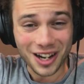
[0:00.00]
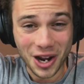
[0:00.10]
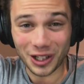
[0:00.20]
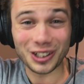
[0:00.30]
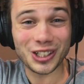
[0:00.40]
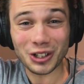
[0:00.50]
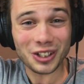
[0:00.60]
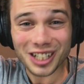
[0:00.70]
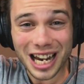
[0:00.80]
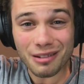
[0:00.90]
your
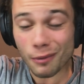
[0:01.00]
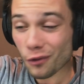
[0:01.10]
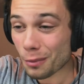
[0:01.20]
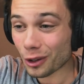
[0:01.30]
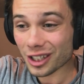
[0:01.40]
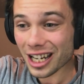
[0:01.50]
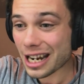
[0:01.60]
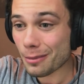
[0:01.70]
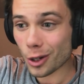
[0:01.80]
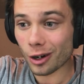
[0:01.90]
soccer team, your football
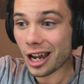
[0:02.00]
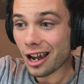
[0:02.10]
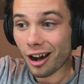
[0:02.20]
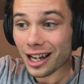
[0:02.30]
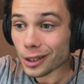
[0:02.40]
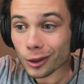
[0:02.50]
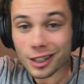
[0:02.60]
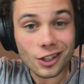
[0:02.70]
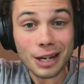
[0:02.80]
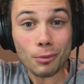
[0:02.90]
team, your ice
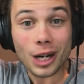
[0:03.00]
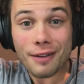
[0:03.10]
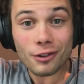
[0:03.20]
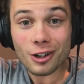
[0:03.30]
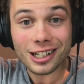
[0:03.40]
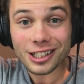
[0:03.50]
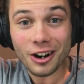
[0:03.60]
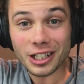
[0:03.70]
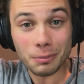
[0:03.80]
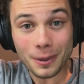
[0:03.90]
hockey team, whatever it is
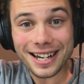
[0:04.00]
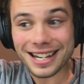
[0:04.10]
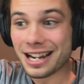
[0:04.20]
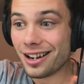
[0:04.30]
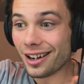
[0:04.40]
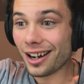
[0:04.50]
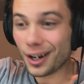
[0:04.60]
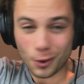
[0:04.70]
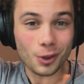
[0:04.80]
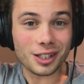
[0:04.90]
going to be,
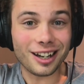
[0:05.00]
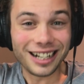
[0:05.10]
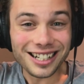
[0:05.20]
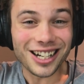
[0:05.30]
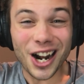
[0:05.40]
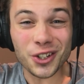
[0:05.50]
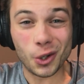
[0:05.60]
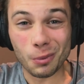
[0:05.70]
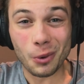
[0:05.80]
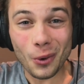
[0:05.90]
across an
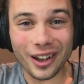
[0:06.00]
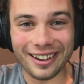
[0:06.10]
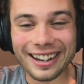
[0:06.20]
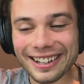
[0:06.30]
international border.